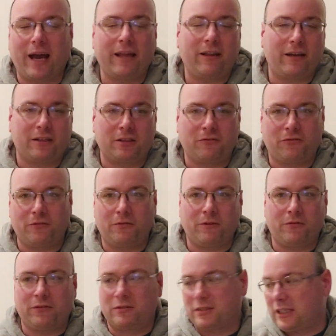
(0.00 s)
I like the food
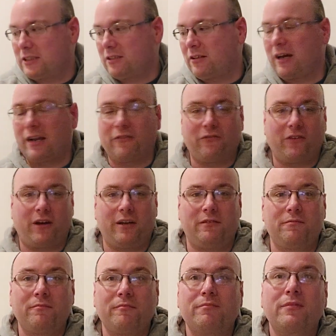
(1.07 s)
reviews. That's a lot of
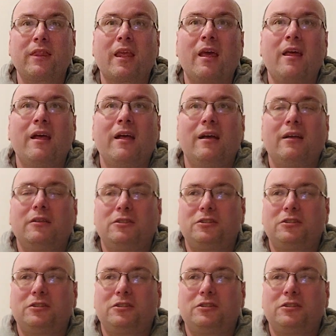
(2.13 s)
fun.